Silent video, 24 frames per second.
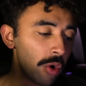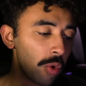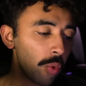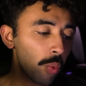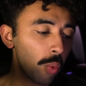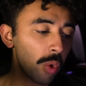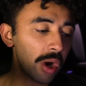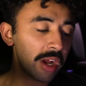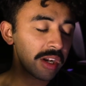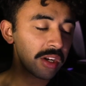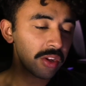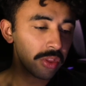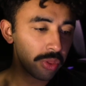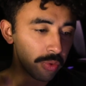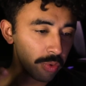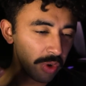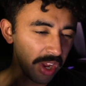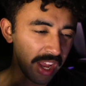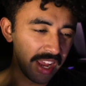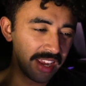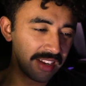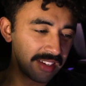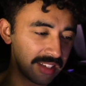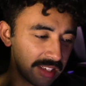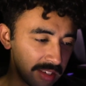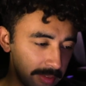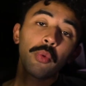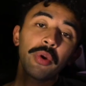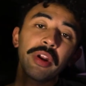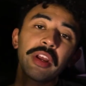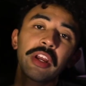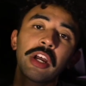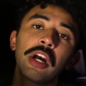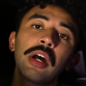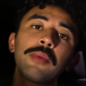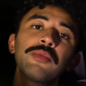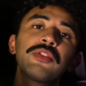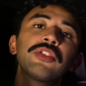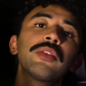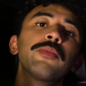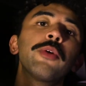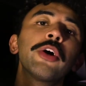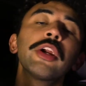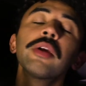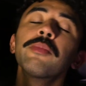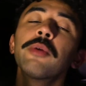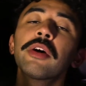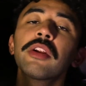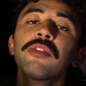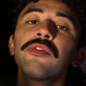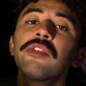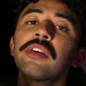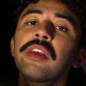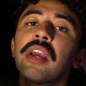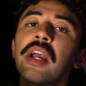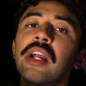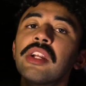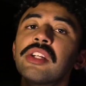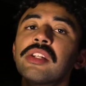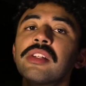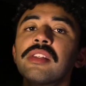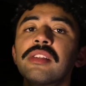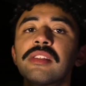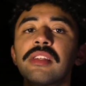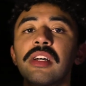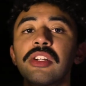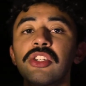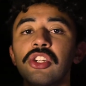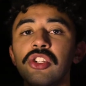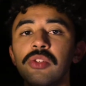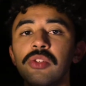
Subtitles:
1 through 8. When it comes to body modifications such